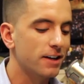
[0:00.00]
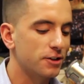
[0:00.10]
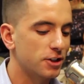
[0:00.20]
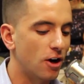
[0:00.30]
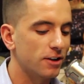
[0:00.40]

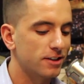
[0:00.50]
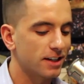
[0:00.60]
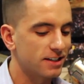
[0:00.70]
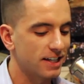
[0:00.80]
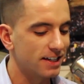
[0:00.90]
Gasol
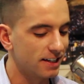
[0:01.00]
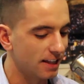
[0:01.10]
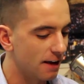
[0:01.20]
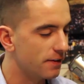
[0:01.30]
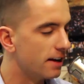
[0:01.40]

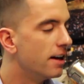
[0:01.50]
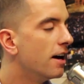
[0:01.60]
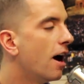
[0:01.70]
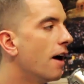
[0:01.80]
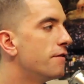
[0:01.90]
16-11
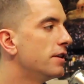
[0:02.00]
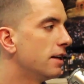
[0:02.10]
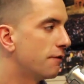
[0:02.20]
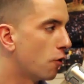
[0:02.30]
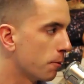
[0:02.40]
on
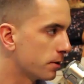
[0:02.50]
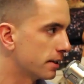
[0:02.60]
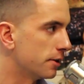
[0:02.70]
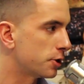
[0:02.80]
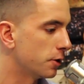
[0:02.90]

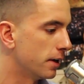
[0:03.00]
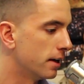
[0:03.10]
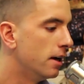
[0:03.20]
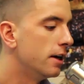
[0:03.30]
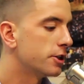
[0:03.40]
54% shooting.